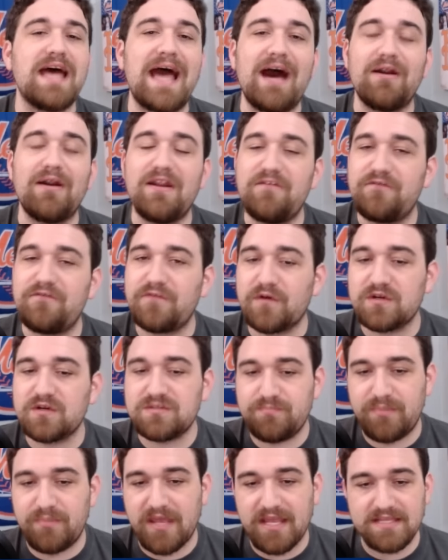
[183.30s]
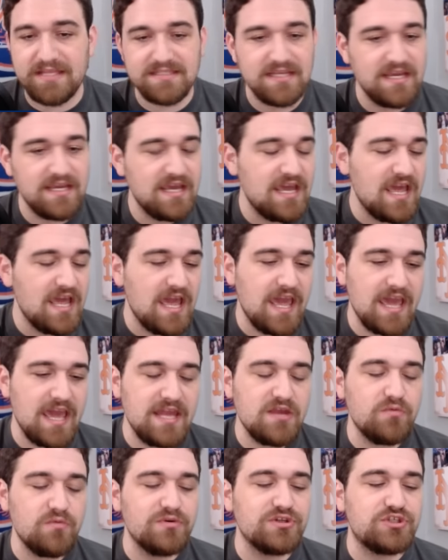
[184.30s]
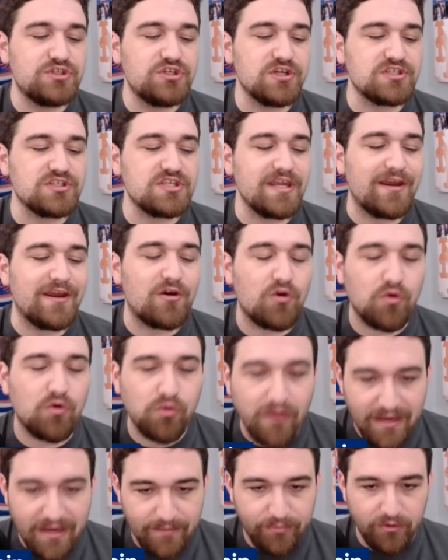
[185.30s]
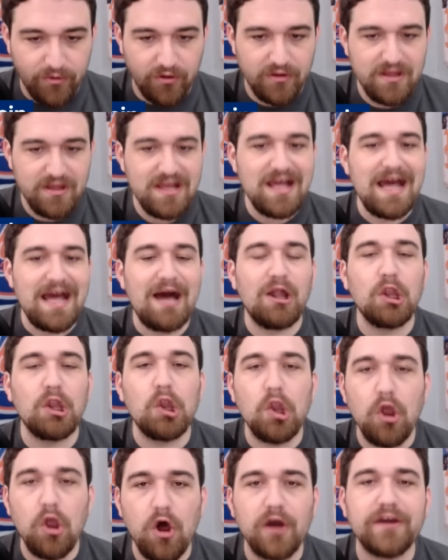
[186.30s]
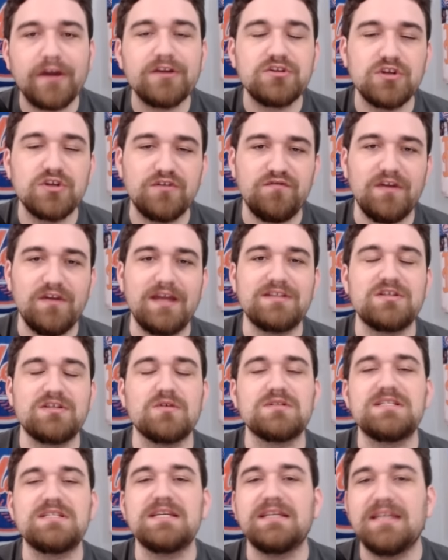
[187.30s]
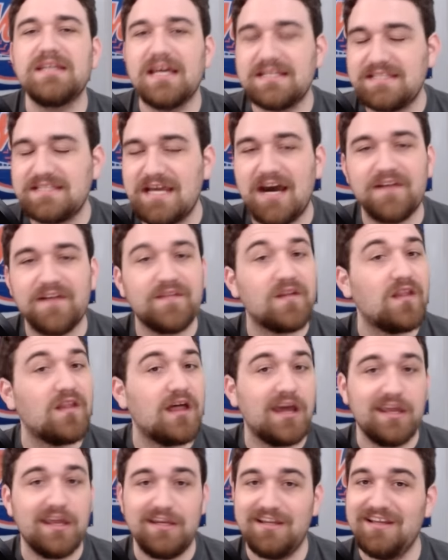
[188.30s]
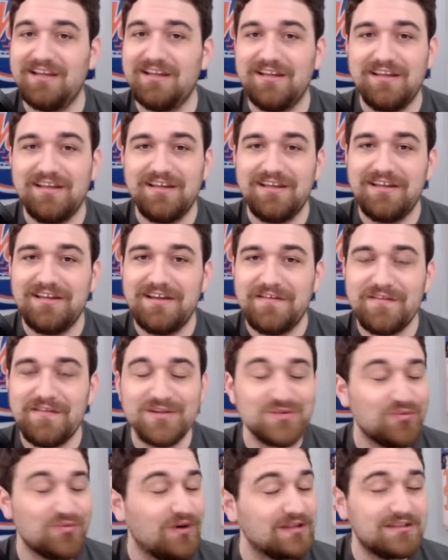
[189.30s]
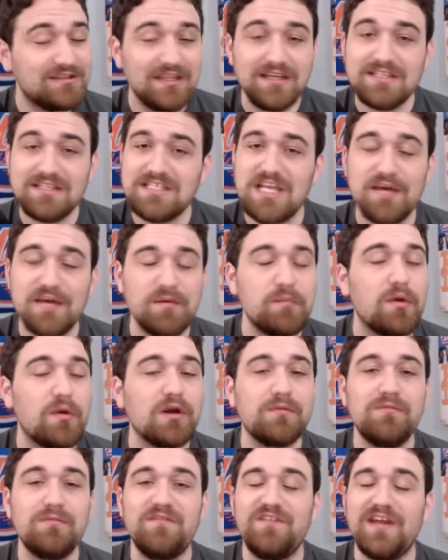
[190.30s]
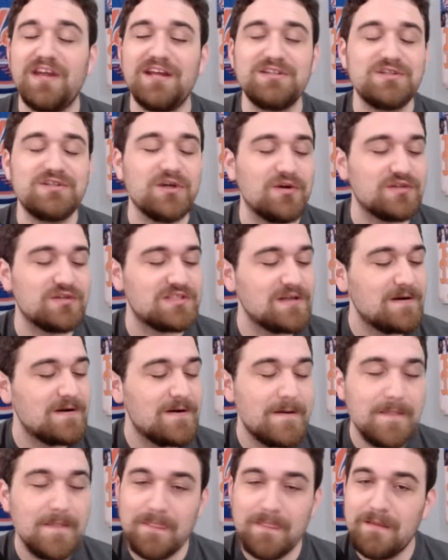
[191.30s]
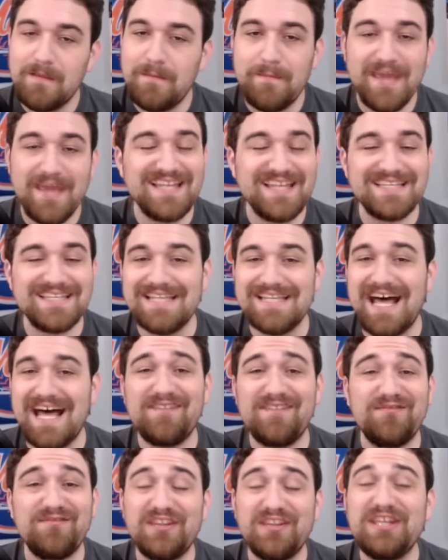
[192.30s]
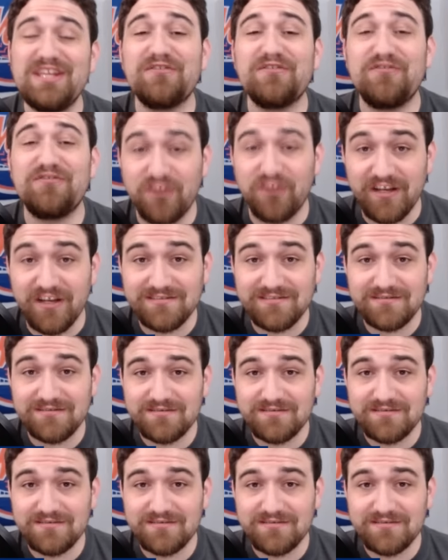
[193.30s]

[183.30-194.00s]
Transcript: out at first base. And it was just incredible how long it took Vientos to get down the line. There's one thing to say about Mark Vientos. Man is not fleet of foot.